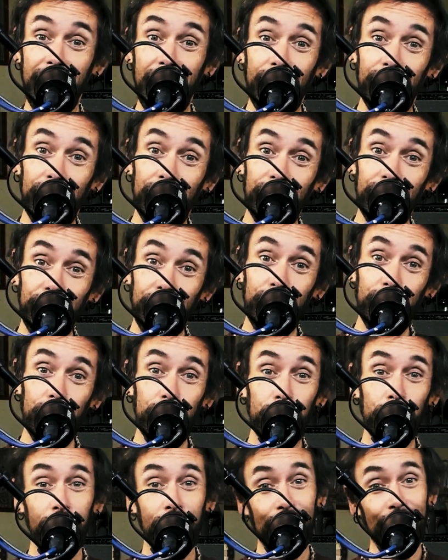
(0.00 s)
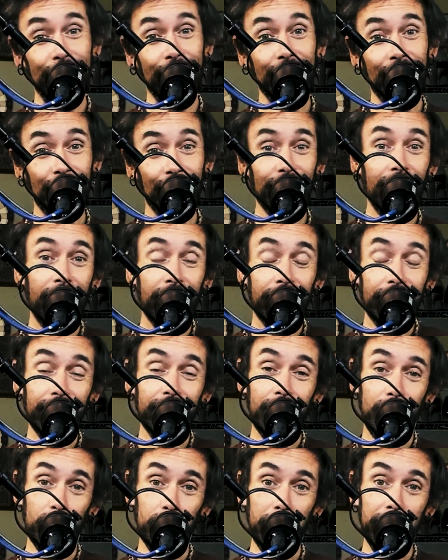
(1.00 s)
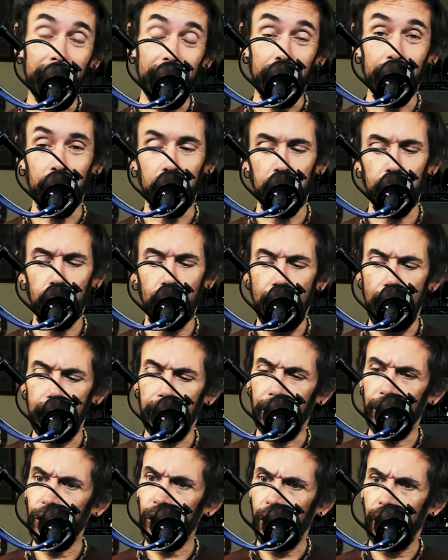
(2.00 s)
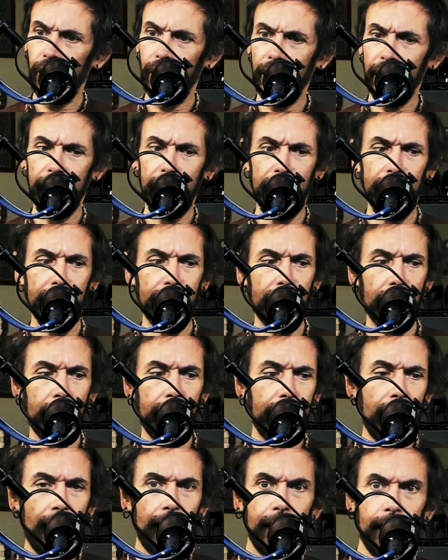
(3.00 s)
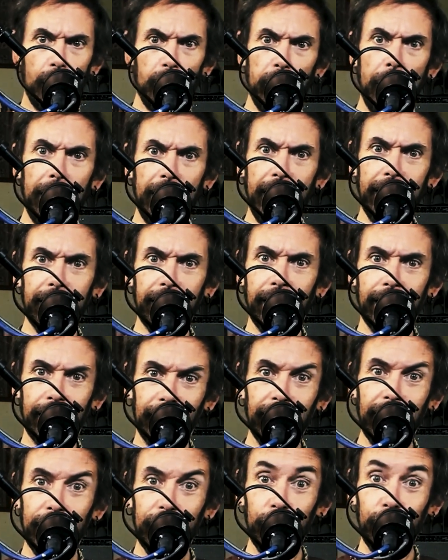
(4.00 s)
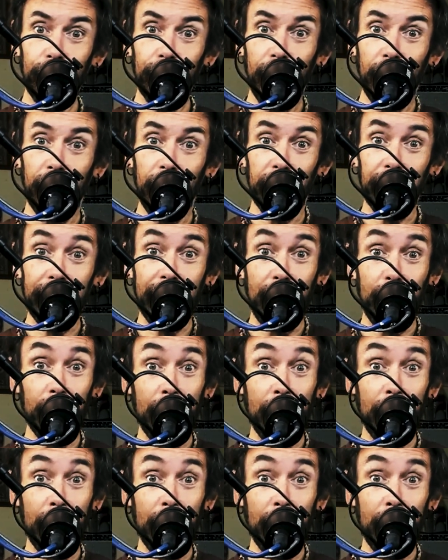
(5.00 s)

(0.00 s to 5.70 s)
then you should consider liking, commenting, subscribing, sharing, and then hit that little bell icon. It lets you know every time